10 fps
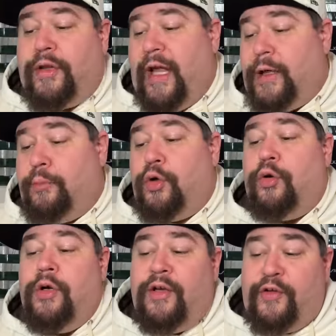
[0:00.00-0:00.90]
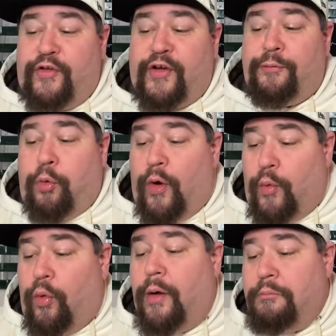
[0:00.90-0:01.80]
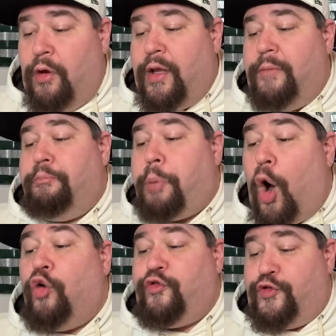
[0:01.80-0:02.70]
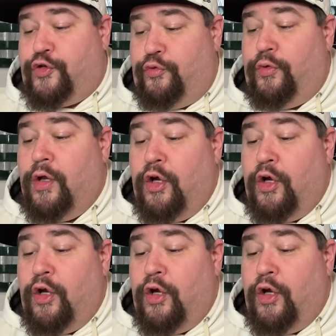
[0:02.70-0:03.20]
tenable 6.1 million post June,